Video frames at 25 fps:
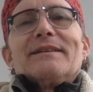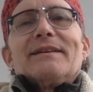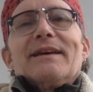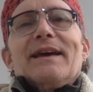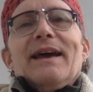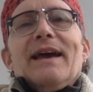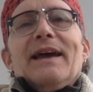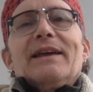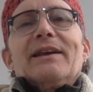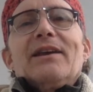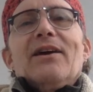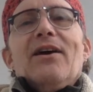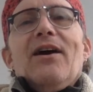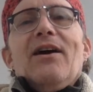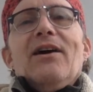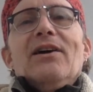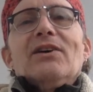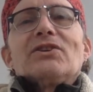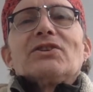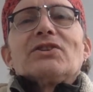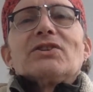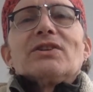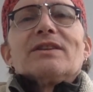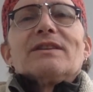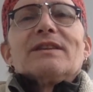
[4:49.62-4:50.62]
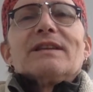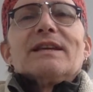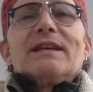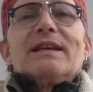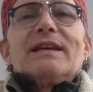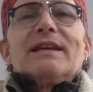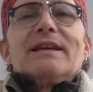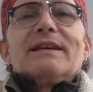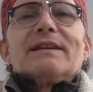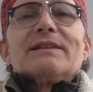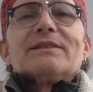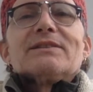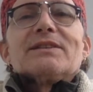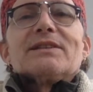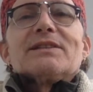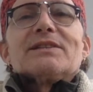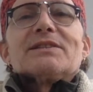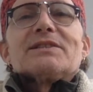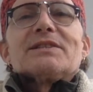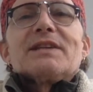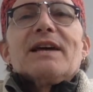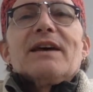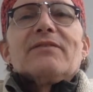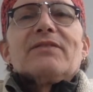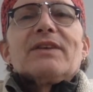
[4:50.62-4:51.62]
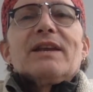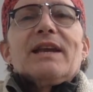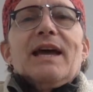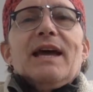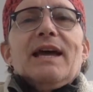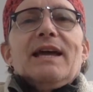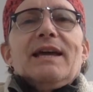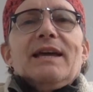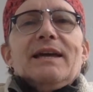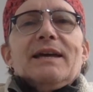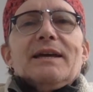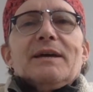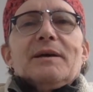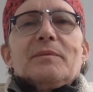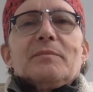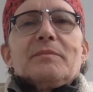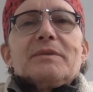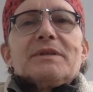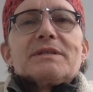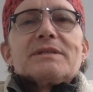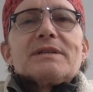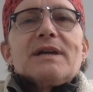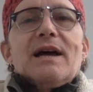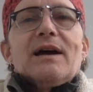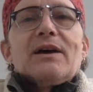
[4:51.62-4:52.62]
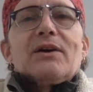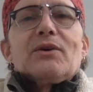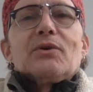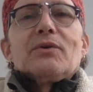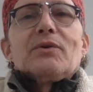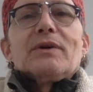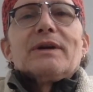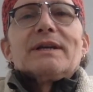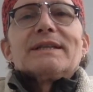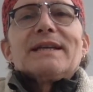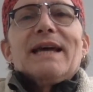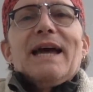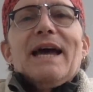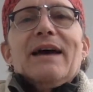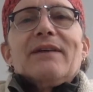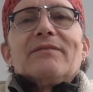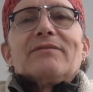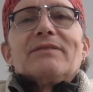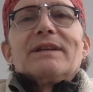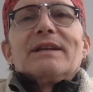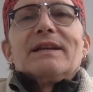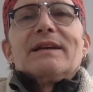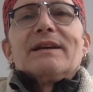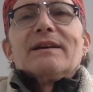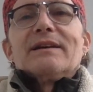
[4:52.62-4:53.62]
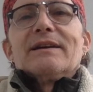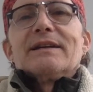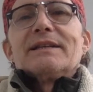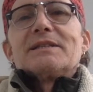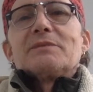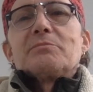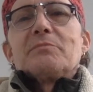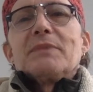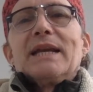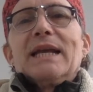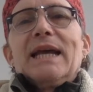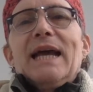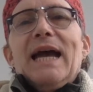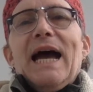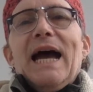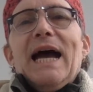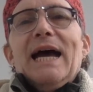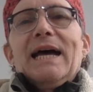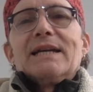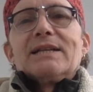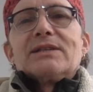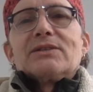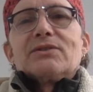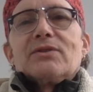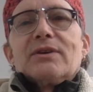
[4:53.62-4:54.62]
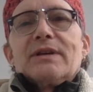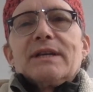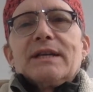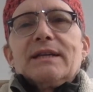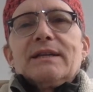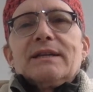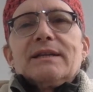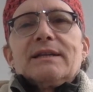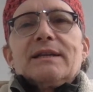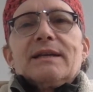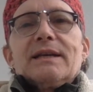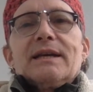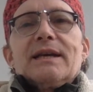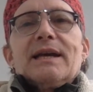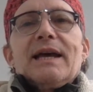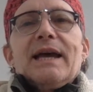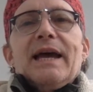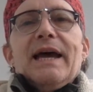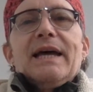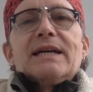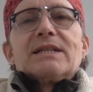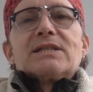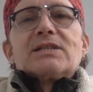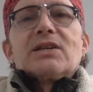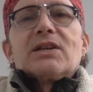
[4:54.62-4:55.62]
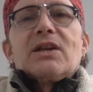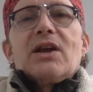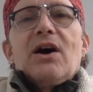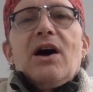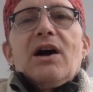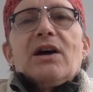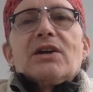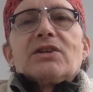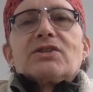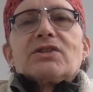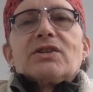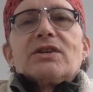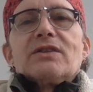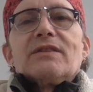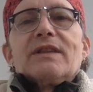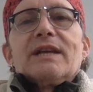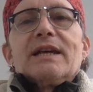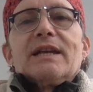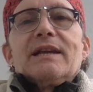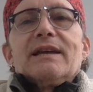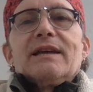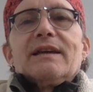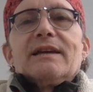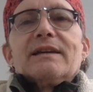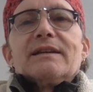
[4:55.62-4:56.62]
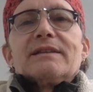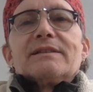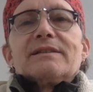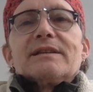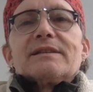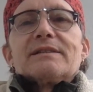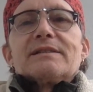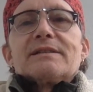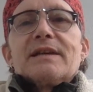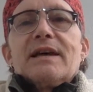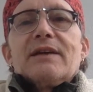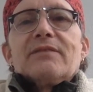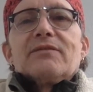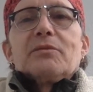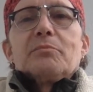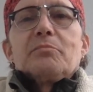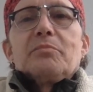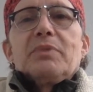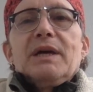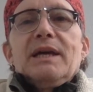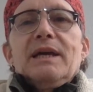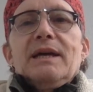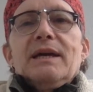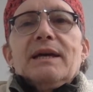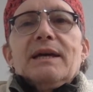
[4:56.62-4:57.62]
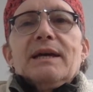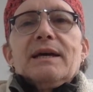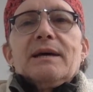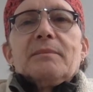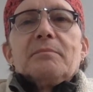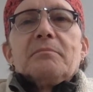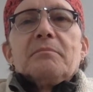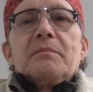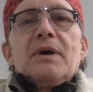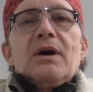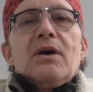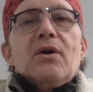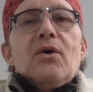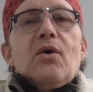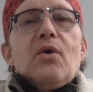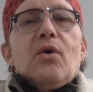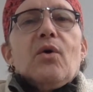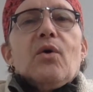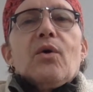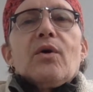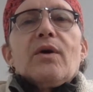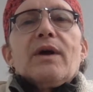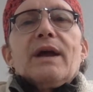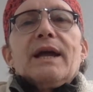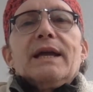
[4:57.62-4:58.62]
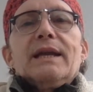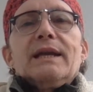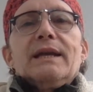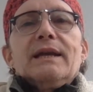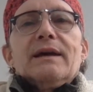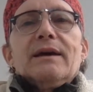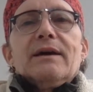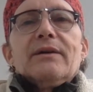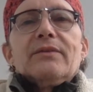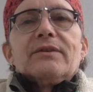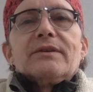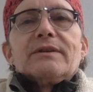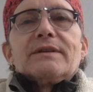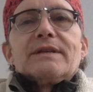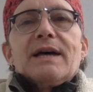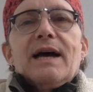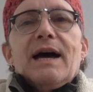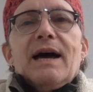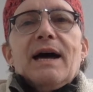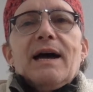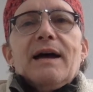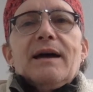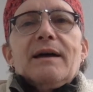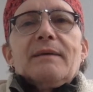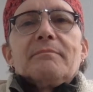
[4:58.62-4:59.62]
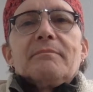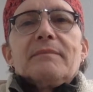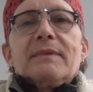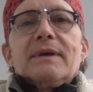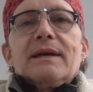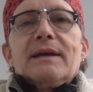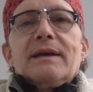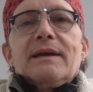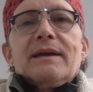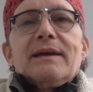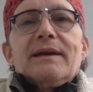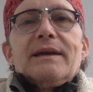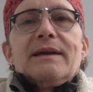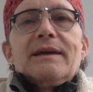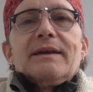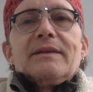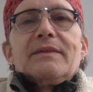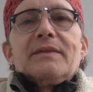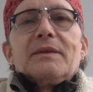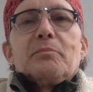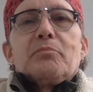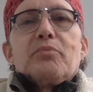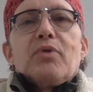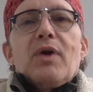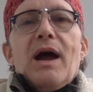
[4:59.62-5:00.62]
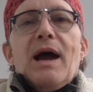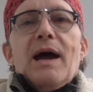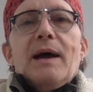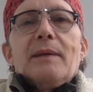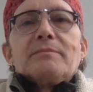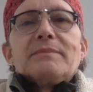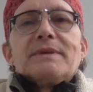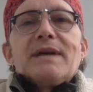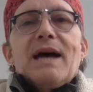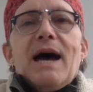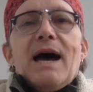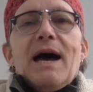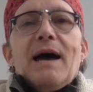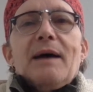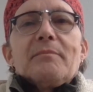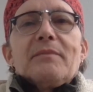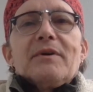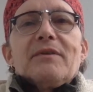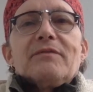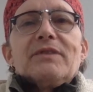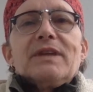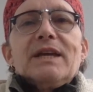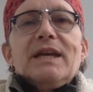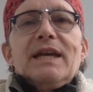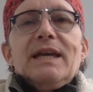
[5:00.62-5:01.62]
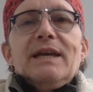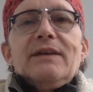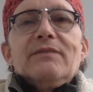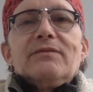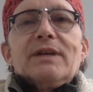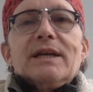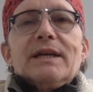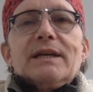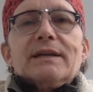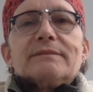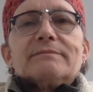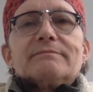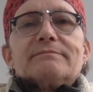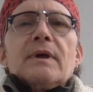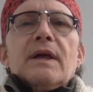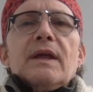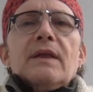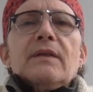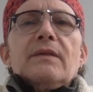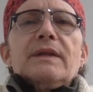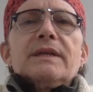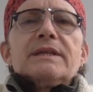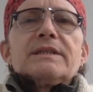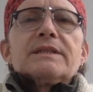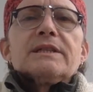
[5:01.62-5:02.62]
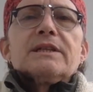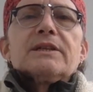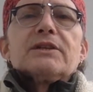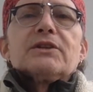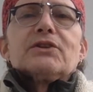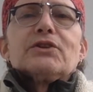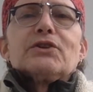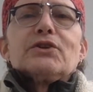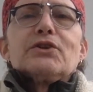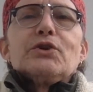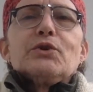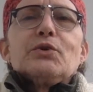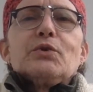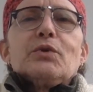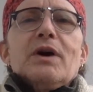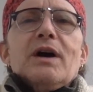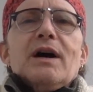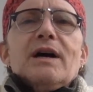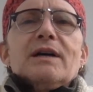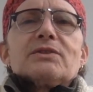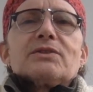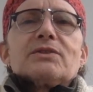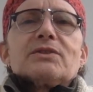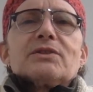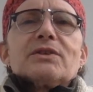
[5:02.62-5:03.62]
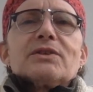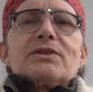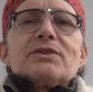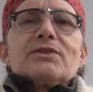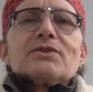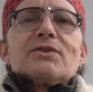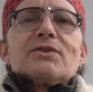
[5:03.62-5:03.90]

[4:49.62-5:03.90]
An auction that ends at 7 a.m. is not going to have near as many eyes on it as an auction that ends at 7 p.m. or any other time in the prime time of the evening. These little nuances